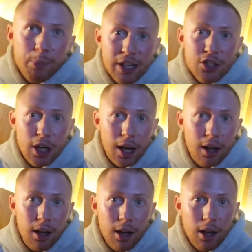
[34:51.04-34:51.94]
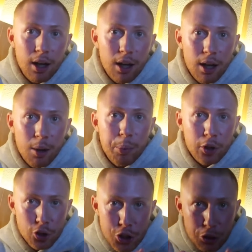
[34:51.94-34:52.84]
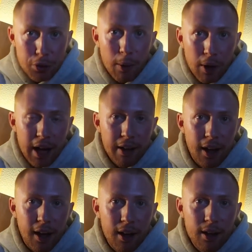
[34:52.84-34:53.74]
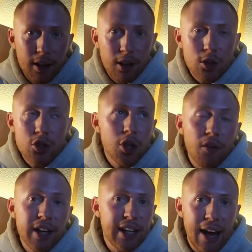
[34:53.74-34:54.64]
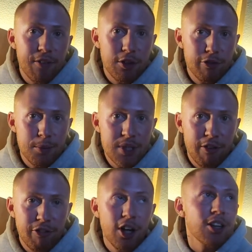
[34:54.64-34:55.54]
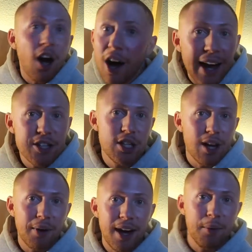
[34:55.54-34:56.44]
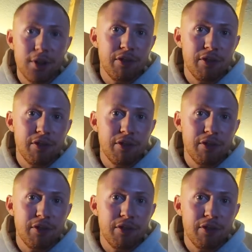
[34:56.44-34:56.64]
a picture because you don't like it. Sorry, Karen from Suffolk. I actually don't care what you